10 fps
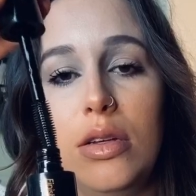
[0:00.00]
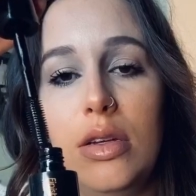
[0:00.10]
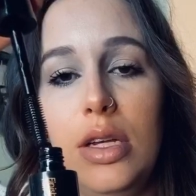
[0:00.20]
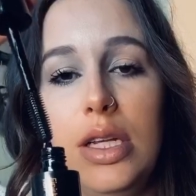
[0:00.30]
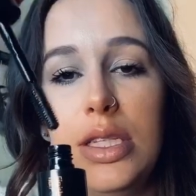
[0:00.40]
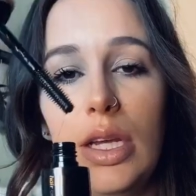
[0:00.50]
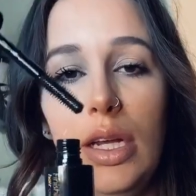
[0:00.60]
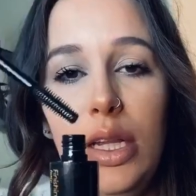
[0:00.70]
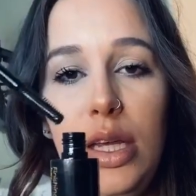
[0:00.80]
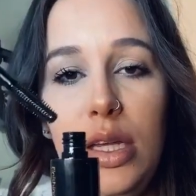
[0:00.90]
And it's kind
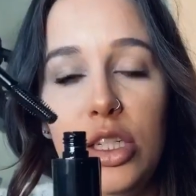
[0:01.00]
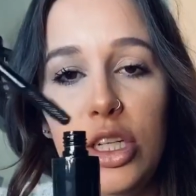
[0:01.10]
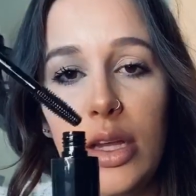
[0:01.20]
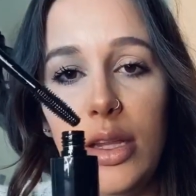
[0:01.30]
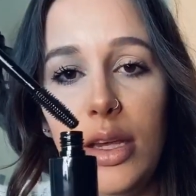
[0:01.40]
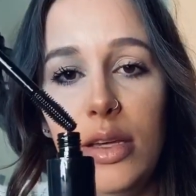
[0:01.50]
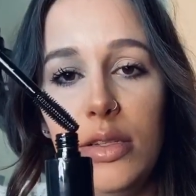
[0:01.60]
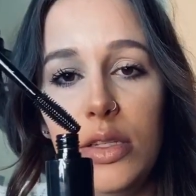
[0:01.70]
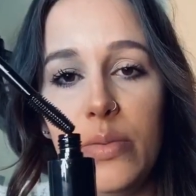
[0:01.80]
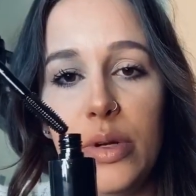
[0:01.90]
of like jelly,
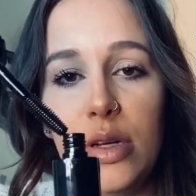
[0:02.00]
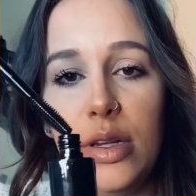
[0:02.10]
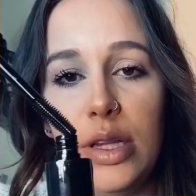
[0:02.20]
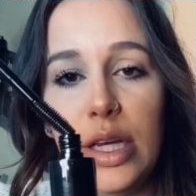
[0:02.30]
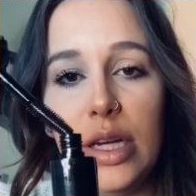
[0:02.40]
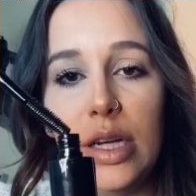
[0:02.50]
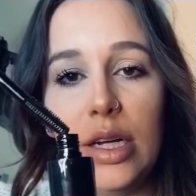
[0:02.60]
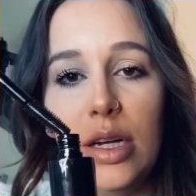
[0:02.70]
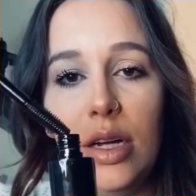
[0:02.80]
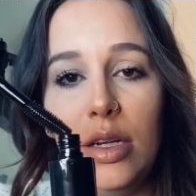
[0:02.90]
super
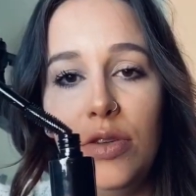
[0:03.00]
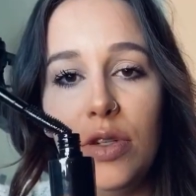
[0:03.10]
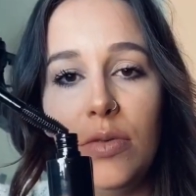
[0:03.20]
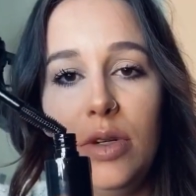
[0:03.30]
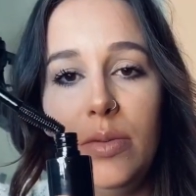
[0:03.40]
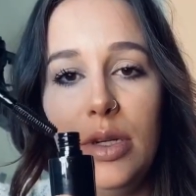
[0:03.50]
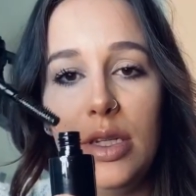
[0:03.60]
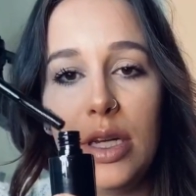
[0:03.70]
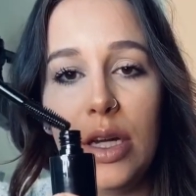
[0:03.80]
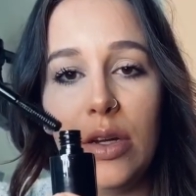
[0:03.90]
clear, and you don't want to put a
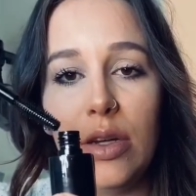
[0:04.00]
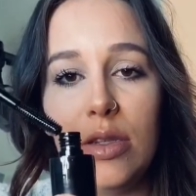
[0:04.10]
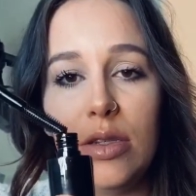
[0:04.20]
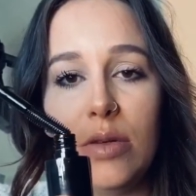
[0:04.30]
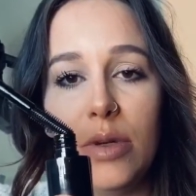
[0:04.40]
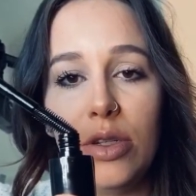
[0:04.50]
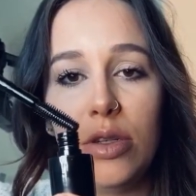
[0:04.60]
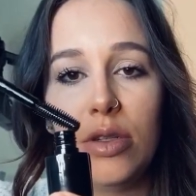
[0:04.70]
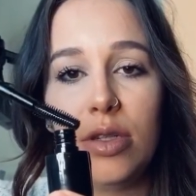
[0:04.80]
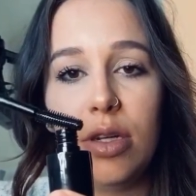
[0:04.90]
ton on, so make sure
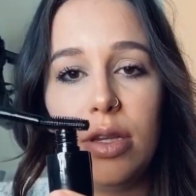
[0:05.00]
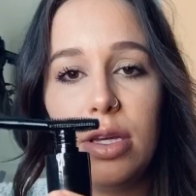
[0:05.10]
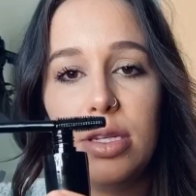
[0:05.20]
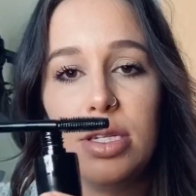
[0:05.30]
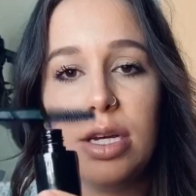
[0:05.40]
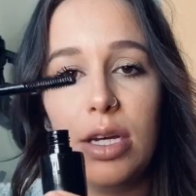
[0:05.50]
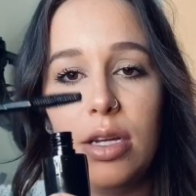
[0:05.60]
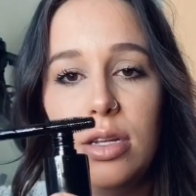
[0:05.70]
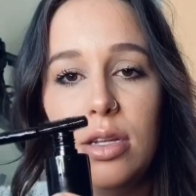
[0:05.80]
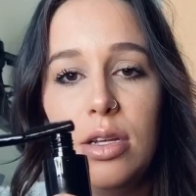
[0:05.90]
there's not like a
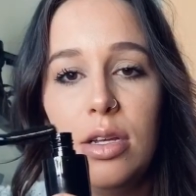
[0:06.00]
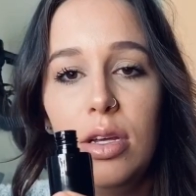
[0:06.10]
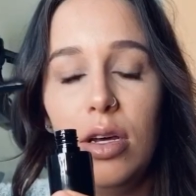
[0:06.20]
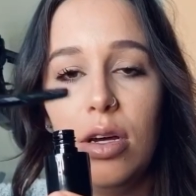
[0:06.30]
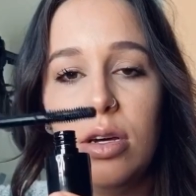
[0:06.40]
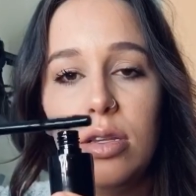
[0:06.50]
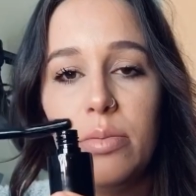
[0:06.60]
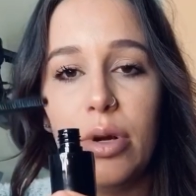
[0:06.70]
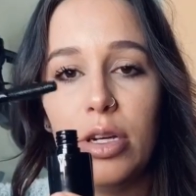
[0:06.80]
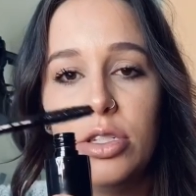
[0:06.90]
ton on the
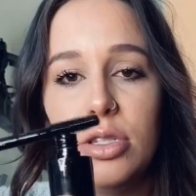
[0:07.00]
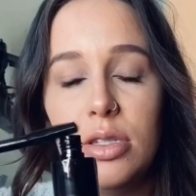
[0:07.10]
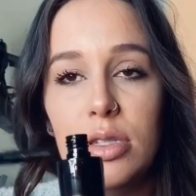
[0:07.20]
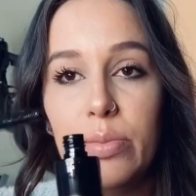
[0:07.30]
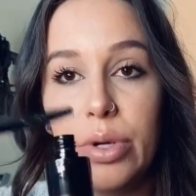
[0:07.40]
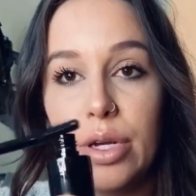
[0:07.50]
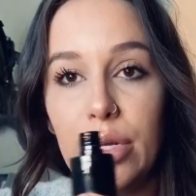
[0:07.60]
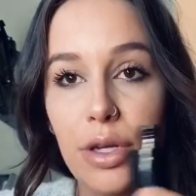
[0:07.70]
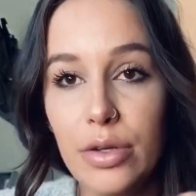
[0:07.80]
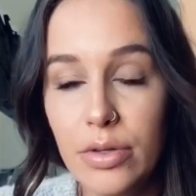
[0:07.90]
brush. This is brand
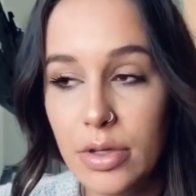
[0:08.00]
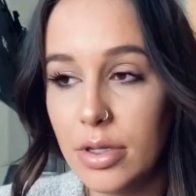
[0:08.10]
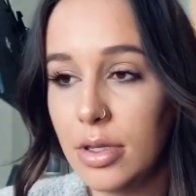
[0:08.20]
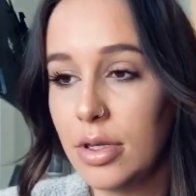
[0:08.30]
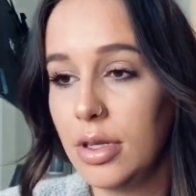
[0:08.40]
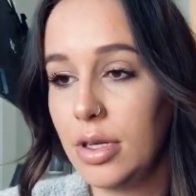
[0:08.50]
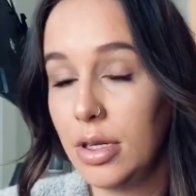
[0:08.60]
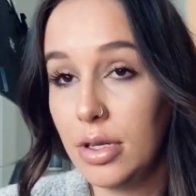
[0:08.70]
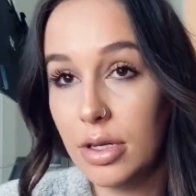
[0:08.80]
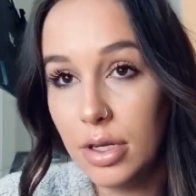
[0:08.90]
new.
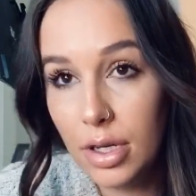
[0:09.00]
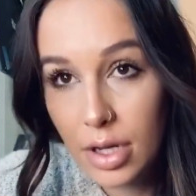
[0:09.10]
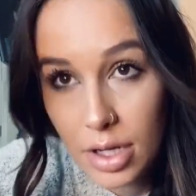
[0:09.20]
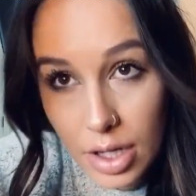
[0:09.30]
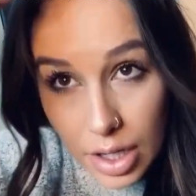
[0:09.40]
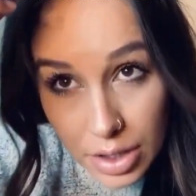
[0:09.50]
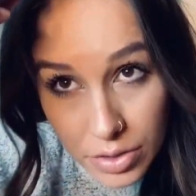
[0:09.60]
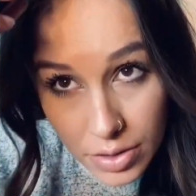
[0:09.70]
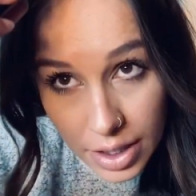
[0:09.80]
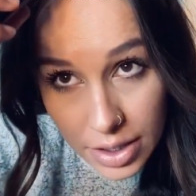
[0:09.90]
And
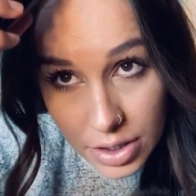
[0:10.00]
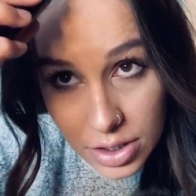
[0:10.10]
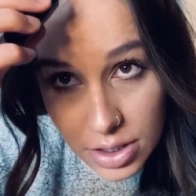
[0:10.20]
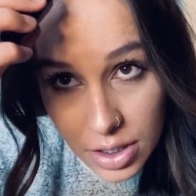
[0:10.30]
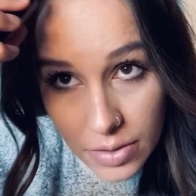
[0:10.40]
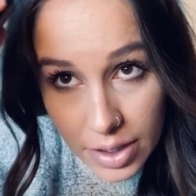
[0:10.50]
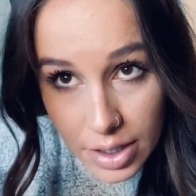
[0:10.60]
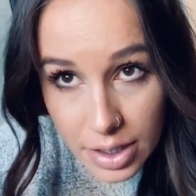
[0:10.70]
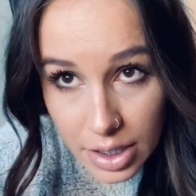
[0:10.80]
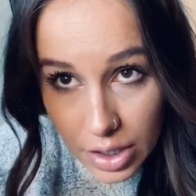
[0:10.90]
you'll kind of just go in
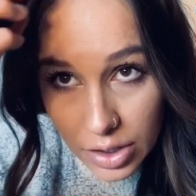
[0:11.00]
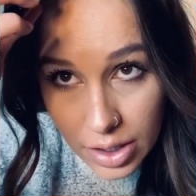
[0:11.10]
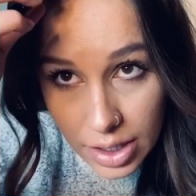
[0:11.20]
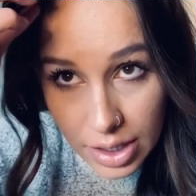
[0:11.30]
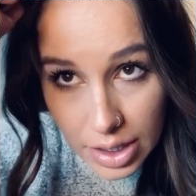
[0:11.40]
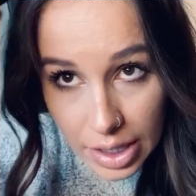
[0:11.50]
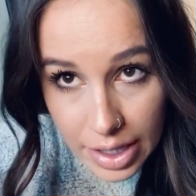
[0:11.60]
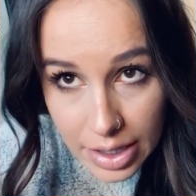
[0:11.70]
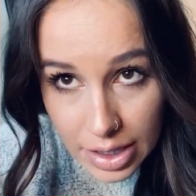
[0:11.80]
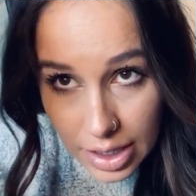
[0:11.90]
and literally
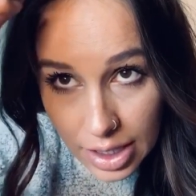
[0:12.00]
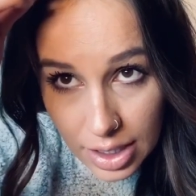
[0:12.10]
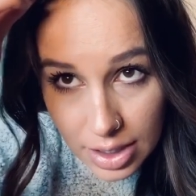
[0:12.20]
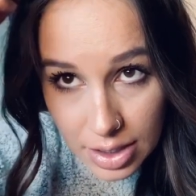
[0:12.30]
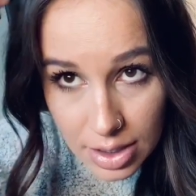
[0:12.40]
lightly